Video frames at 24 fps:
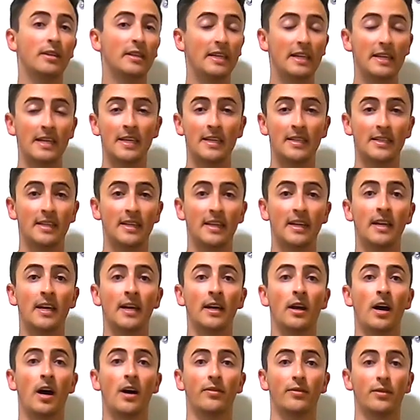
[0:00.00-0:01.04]
Really easy to
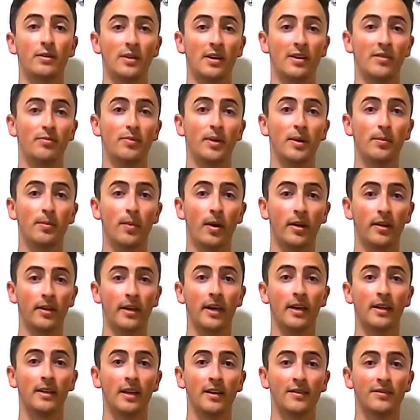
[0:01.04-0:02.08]
get off when you have big
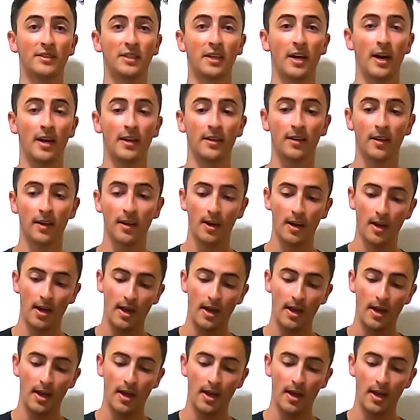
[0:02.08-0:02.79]
bulky gloves on.